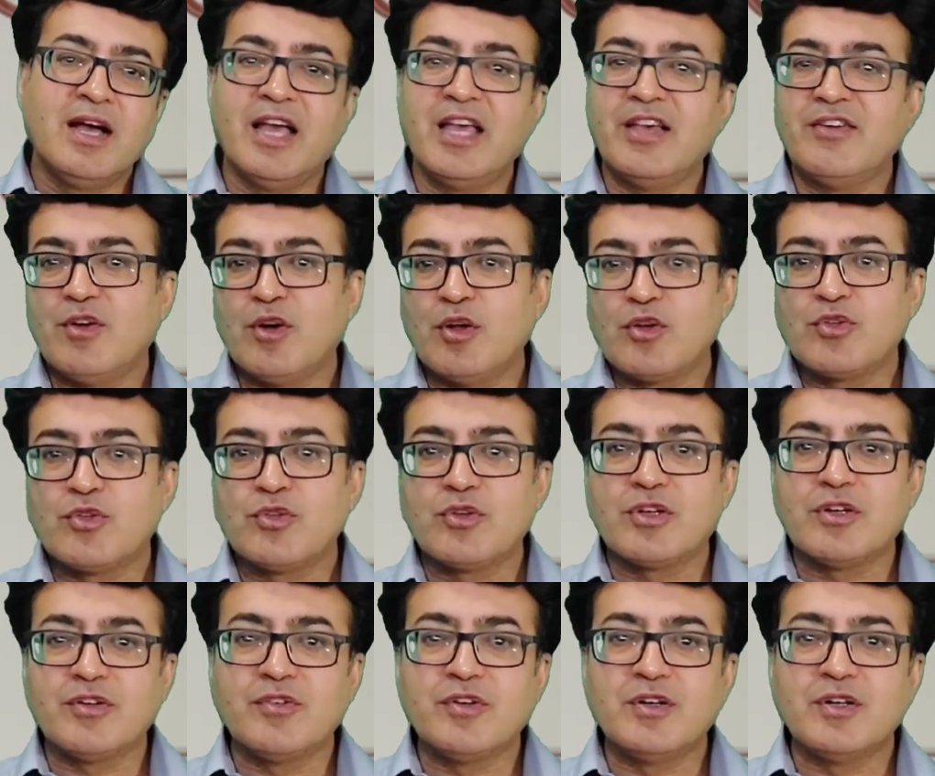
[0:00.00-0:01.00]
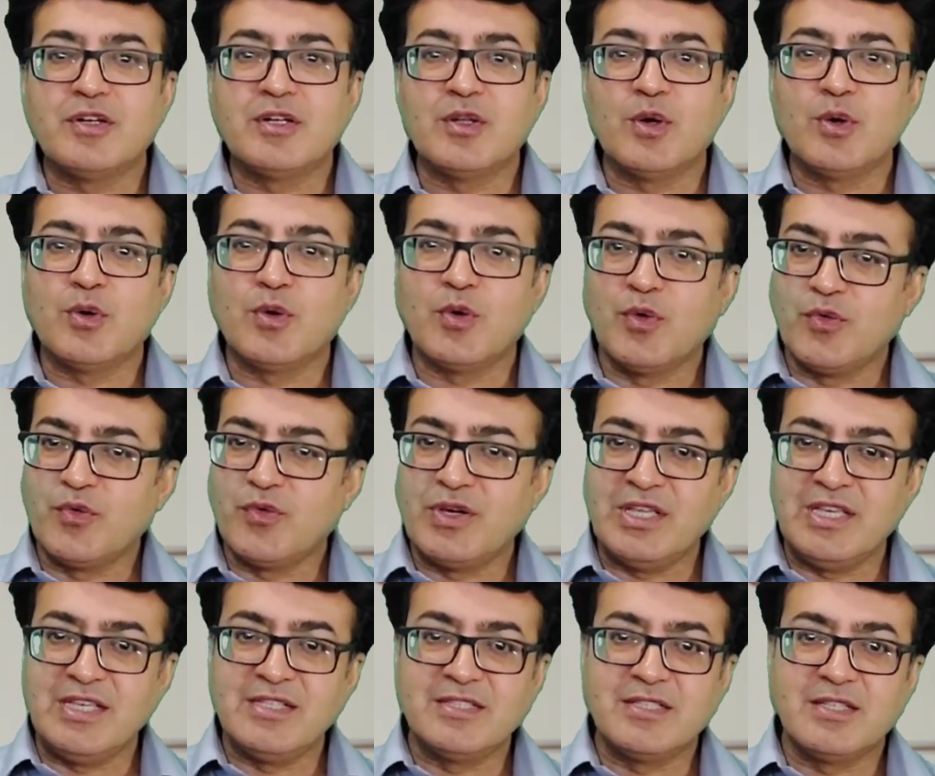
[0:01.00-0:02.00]
I have also covered
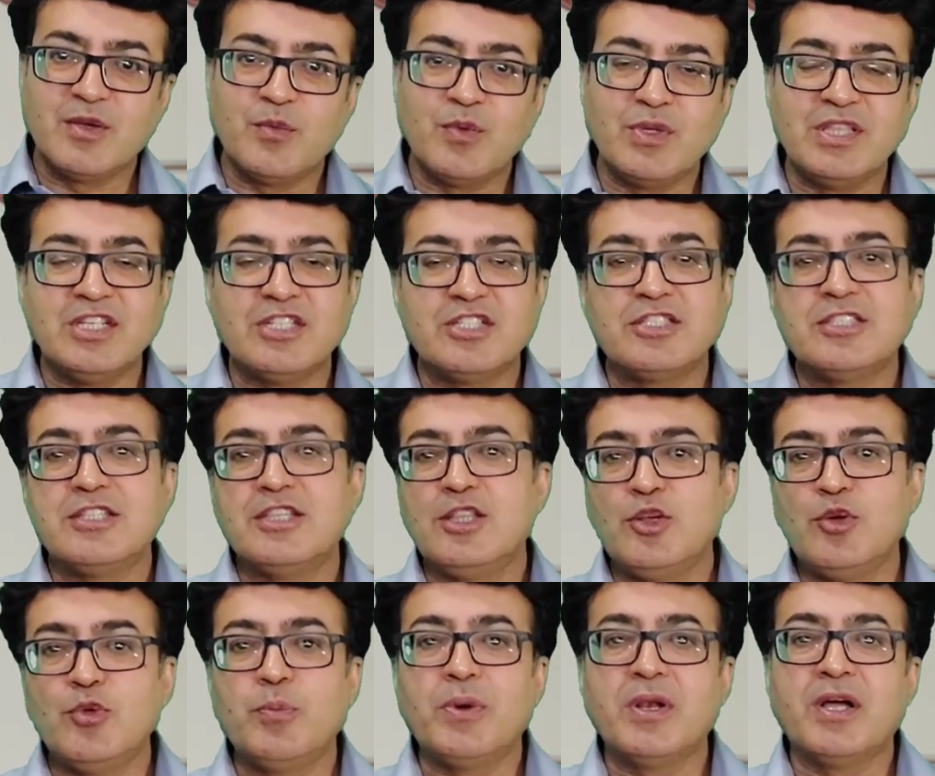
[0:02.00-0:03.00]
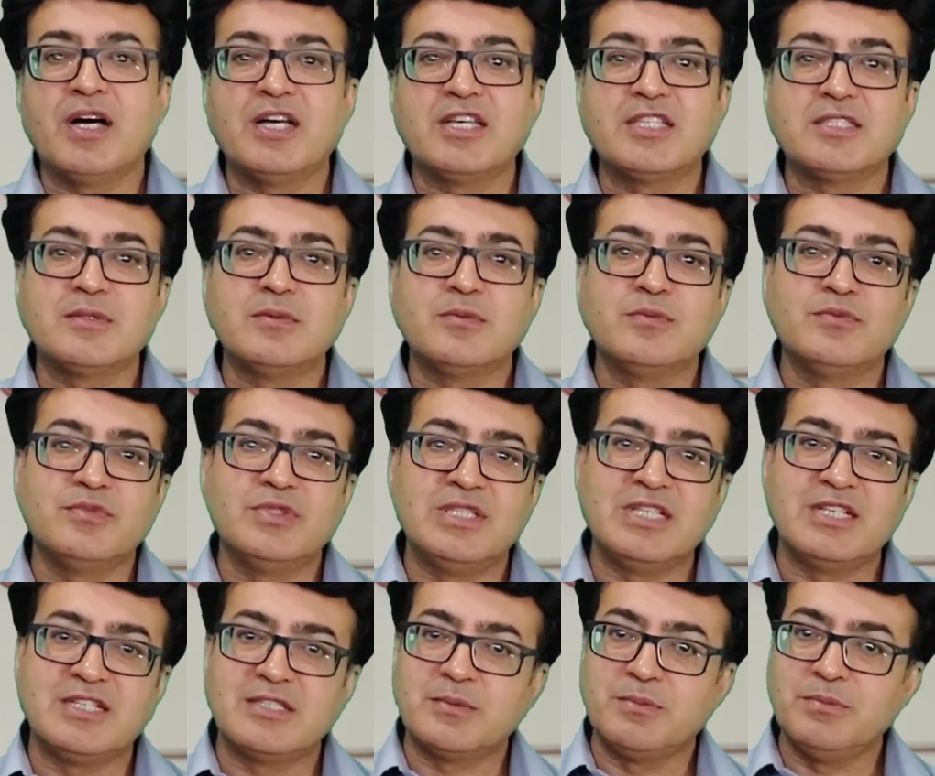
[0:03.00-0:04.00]
ovaries with its neoplasm,
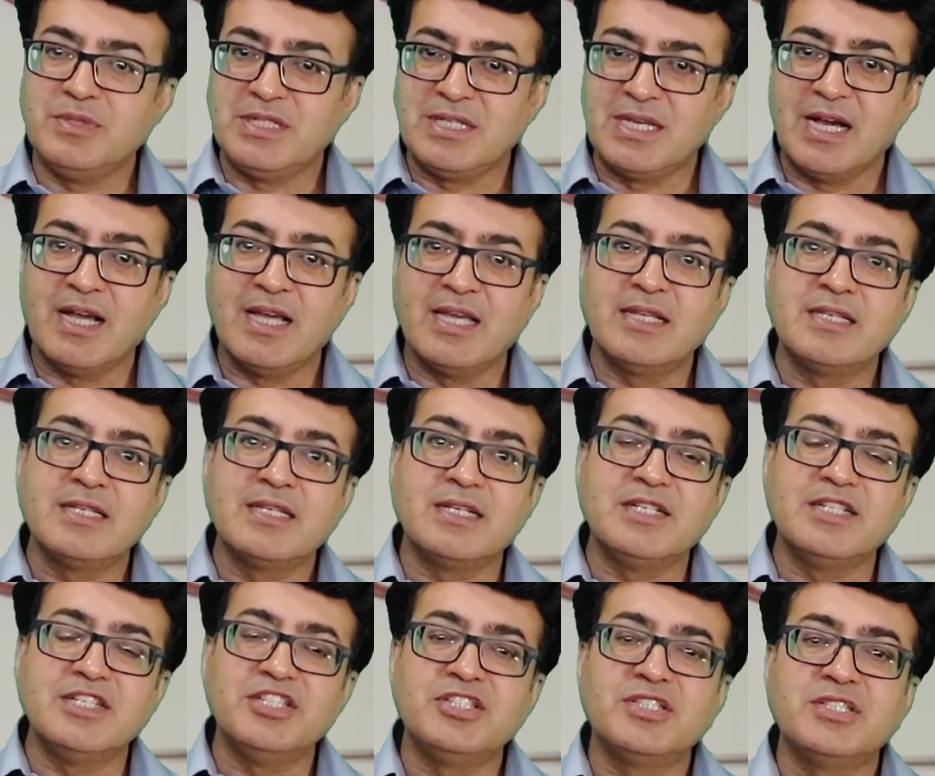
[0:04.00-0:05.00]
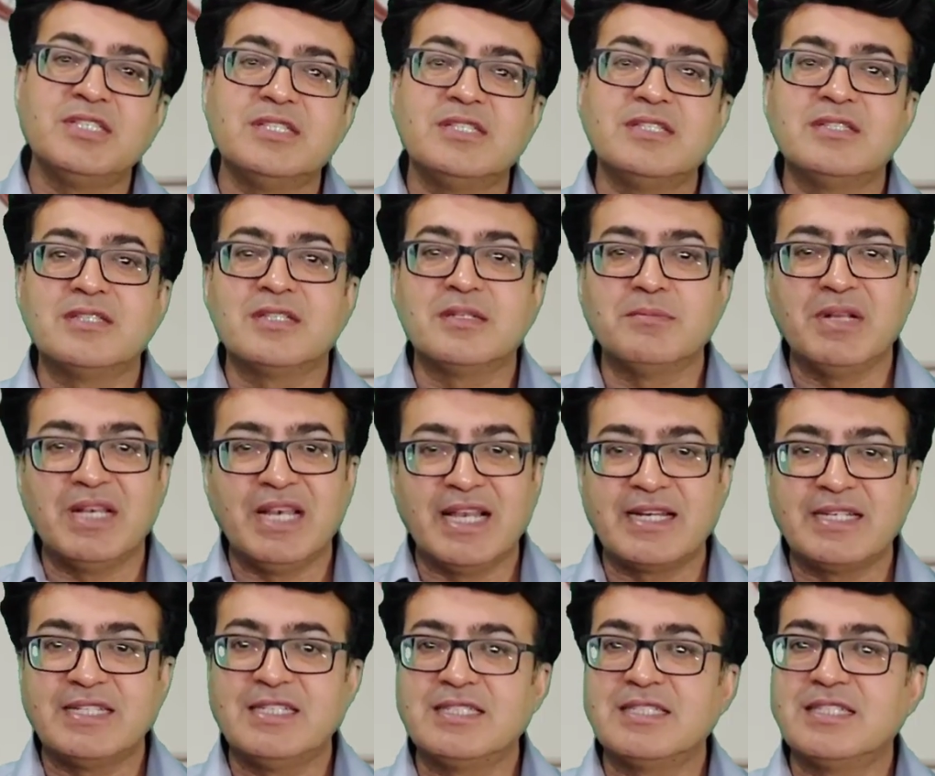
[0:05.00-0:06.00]
with its benign conditions and
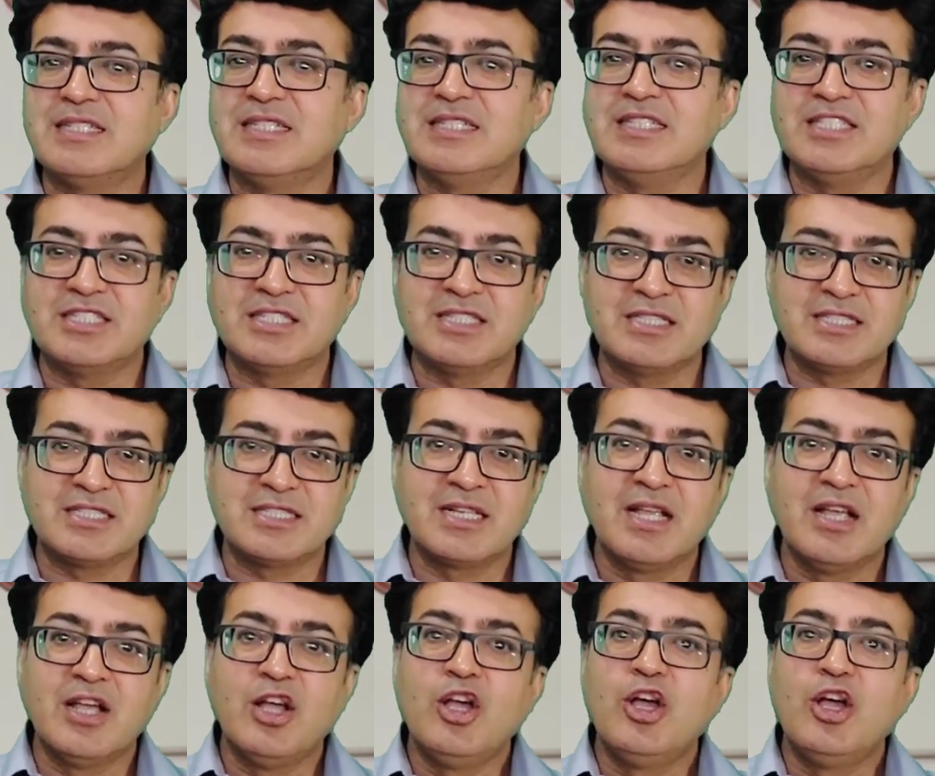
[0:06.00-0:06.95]
malignant conditions